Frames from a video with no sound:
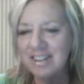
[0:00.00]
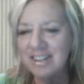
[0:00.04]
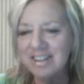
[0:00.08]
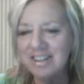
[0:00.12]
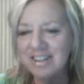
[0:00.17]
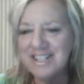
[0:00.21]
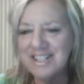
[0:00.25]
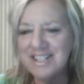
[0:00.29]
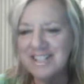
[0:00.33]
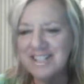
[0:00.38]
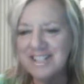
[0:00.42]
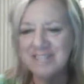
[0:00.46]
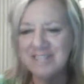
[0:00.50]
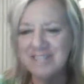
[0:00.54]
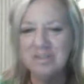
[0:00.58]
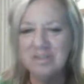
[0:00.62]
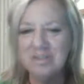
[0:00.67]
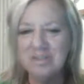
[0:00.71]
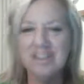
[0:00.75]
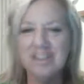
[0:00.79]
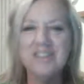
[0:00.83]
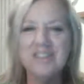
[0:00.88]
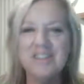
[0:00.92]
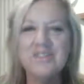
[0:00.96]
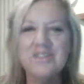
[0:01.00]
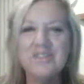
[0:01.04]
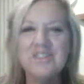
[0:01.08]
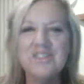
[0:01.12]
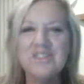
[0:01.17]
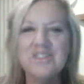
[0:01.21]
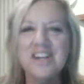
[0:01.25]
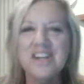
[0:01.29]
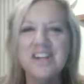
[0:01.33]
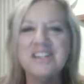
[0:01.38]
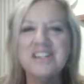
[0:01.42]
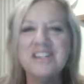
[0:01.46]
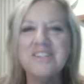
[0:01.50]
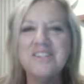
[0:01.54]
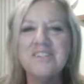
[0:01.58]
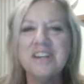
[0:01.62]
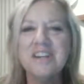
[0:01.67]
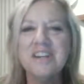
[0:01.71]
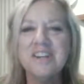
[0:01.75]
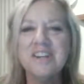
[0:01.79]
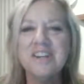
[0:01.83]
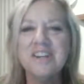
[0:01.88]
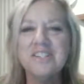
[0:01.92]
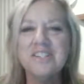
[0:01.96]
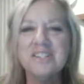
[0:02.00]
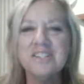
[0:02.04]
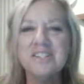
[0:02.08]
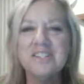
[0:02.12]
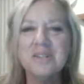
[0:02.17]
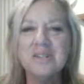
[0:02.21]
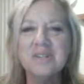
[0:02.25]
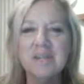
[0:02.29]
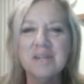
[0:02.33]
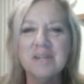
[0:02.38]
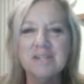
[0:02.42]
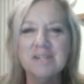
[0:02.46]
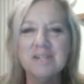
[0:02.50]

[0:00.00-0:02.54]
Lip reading: I didn't recognize your surname,